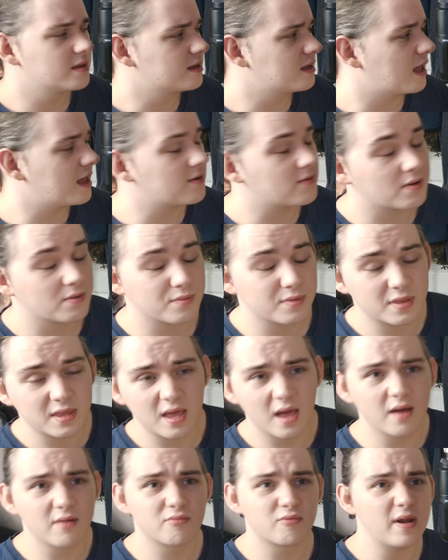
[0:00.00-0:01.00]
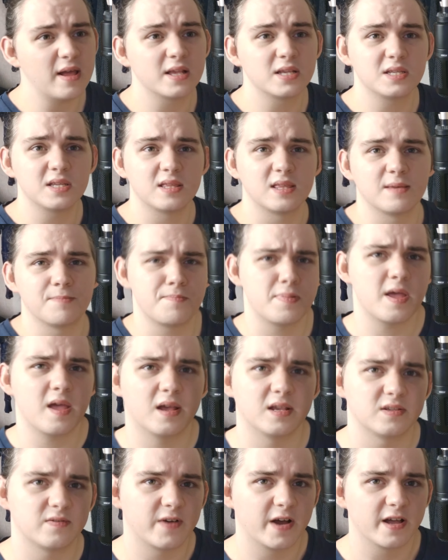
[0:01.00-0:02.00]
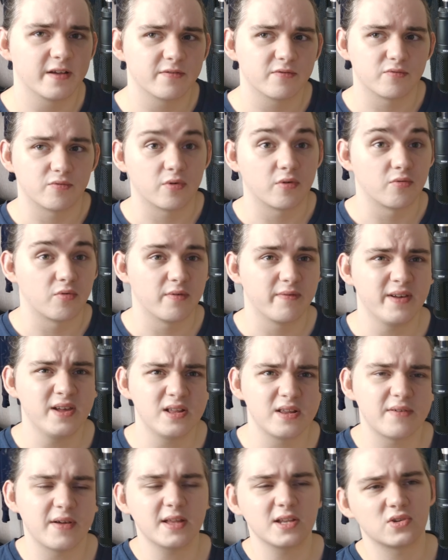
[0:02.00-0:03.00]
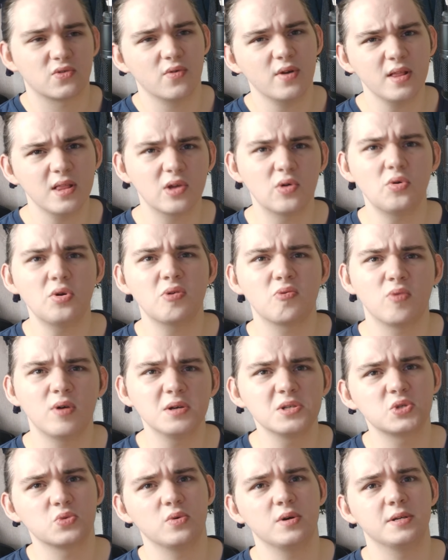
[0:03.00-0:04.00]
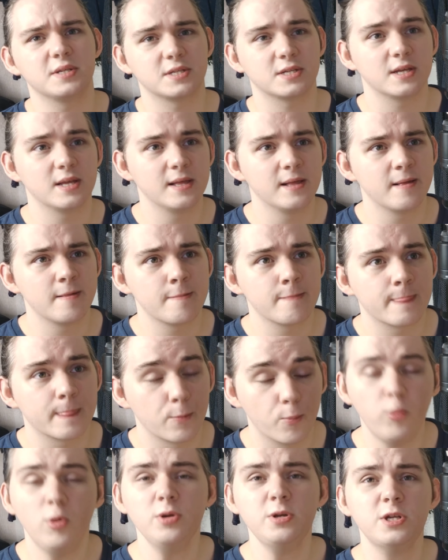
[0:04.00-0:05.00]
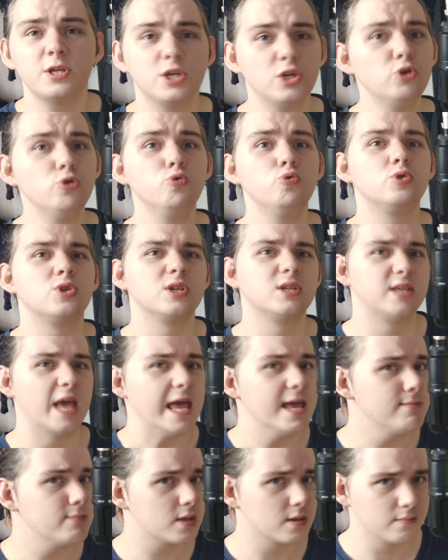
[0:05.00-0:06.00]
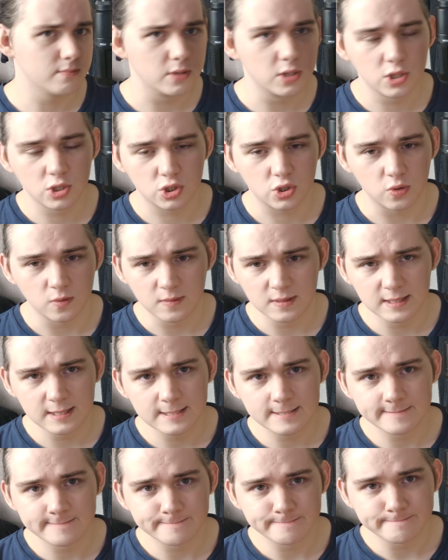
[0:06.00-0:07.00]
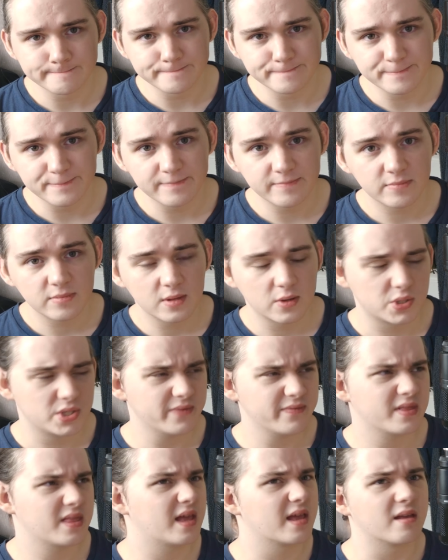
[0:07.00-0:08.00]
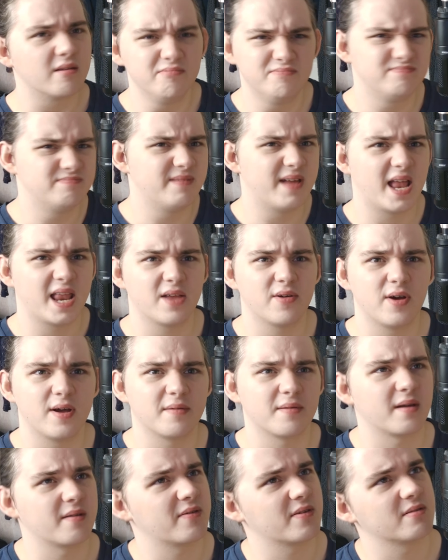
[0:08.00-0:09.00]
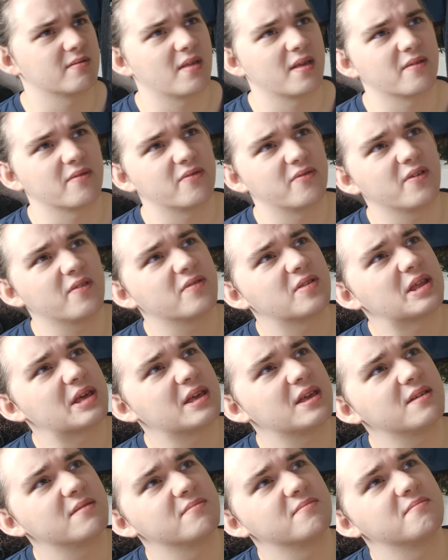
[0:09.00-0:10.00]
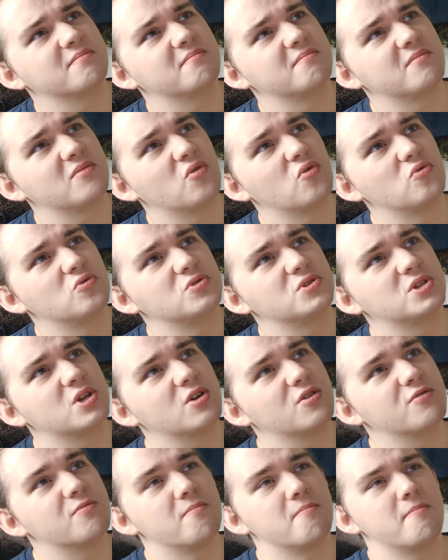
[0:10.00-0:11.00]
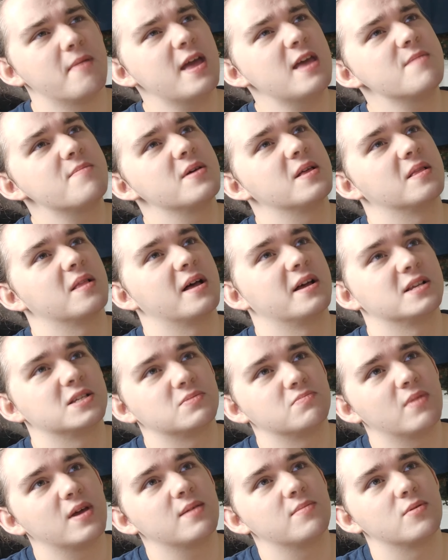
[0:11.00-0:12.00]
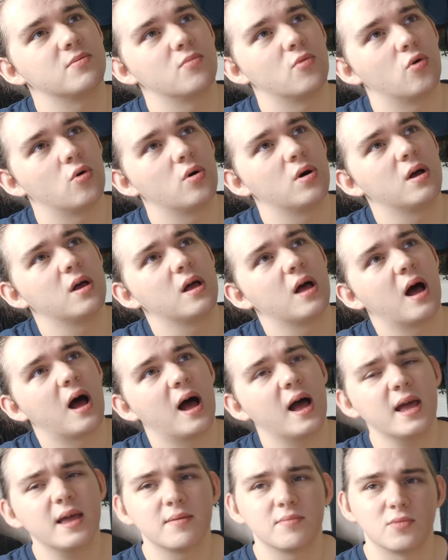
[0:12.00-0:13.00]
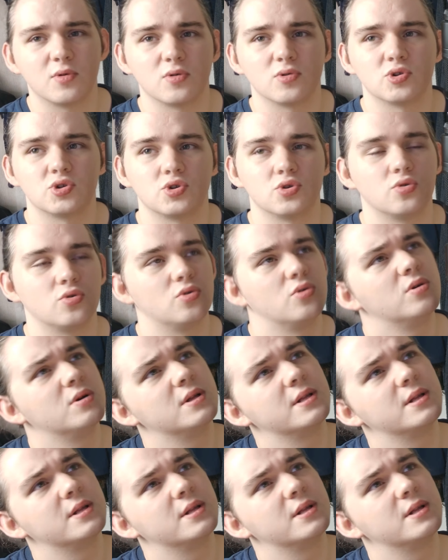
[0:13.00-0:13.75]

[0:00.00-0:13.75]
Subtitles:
Anyway, with the rest of the PS5 Reveal event, really all it was one huge game commercial. It's something like anywhere, I think like 50 or so, maybe less, maybe more. I am not sure.